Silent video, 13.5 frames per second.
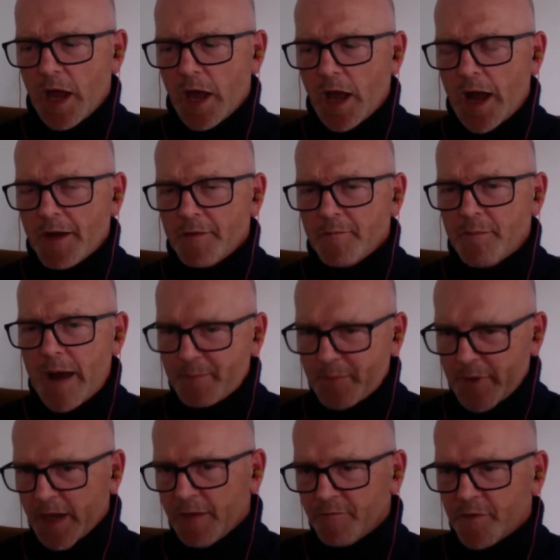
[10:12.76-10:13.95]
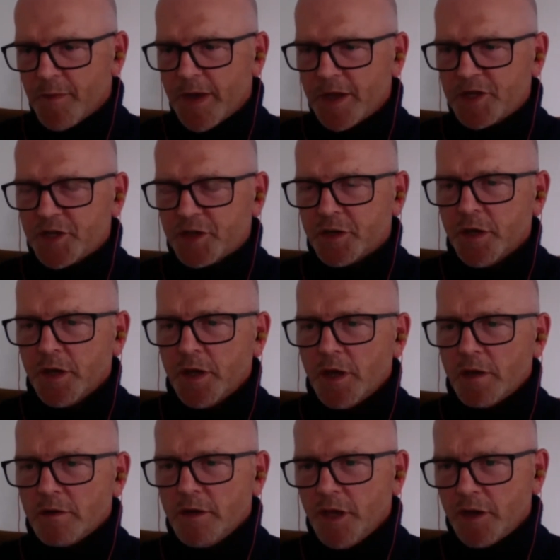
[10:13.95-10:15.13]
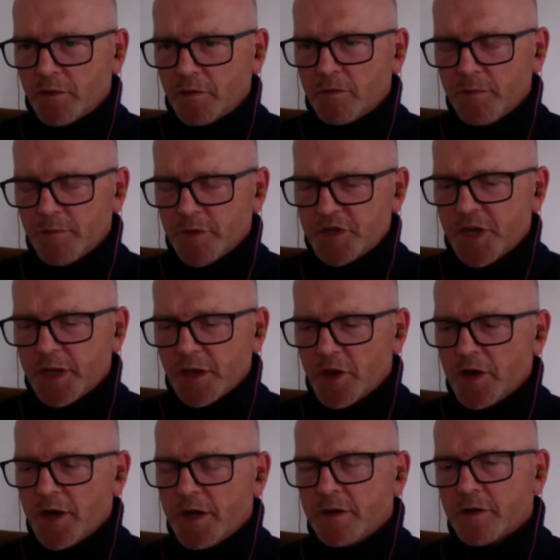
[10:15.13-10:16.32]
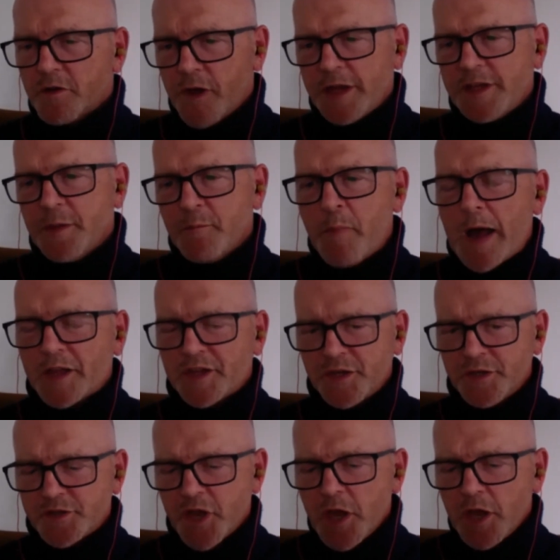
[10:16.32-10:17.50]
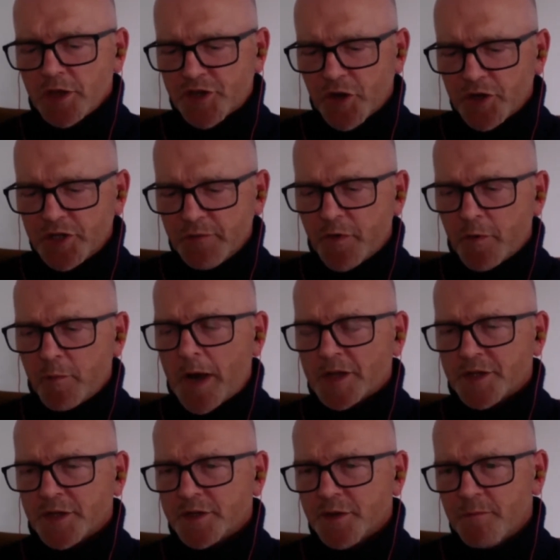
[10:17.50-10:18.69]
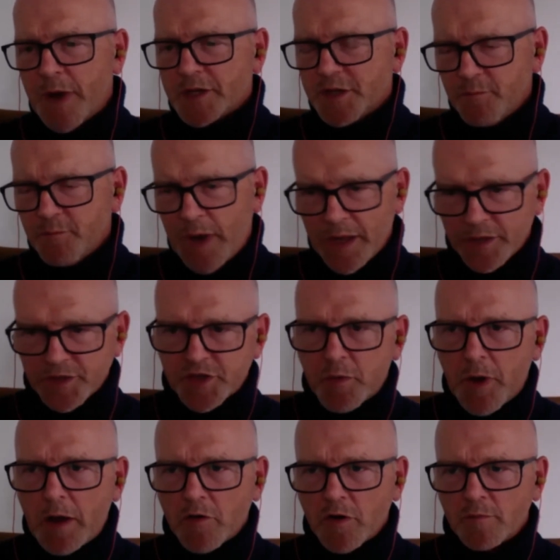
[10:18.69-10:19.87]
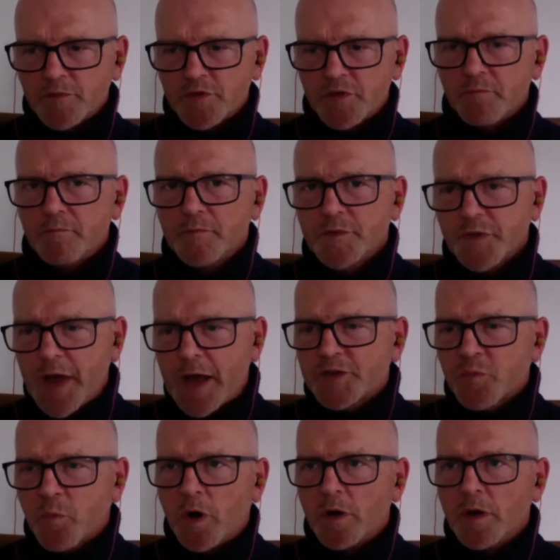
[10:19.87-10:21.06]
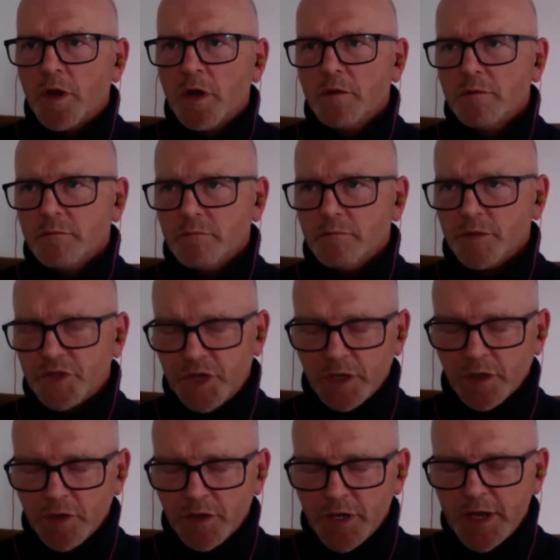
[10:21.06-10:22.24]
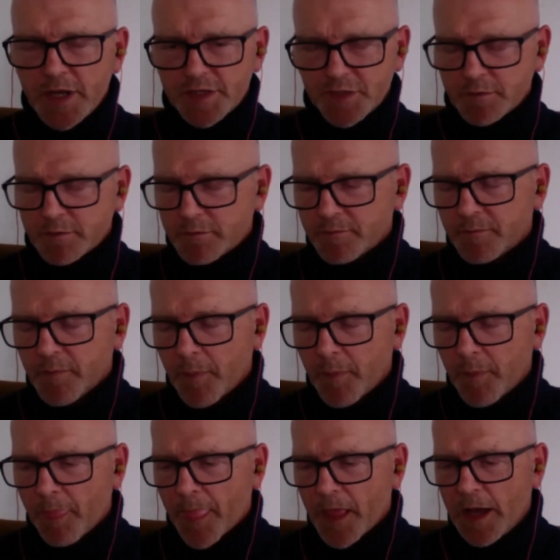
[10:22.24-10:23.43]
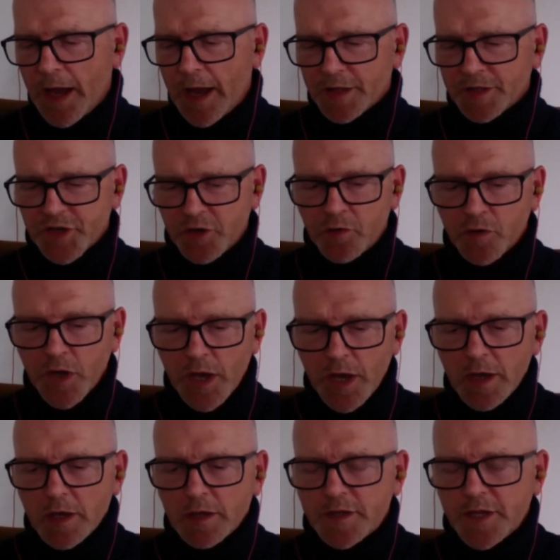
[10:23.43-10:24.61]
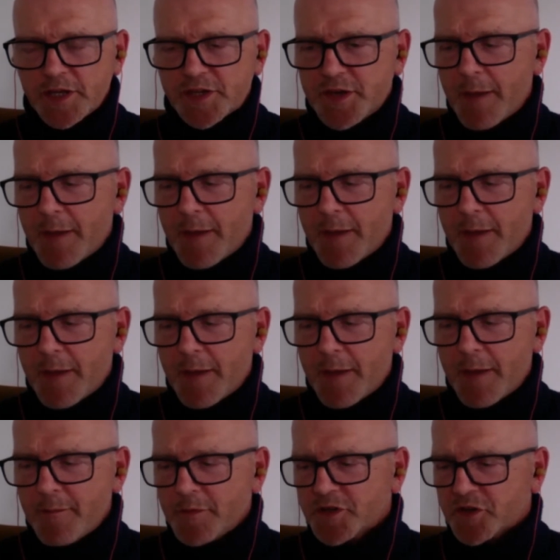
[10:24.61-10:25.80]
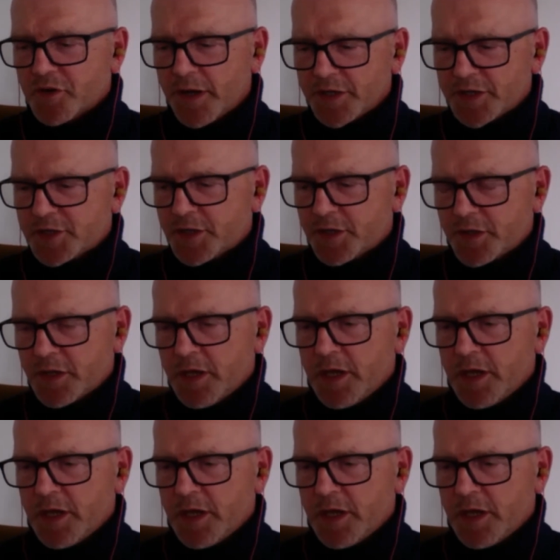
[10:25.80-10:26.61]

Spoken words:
and mapping information, you know, with machine learning, creating patterns, searching for patterns and matching patterns to outcomes. So that's what machine learning is. And so this demonstrates that the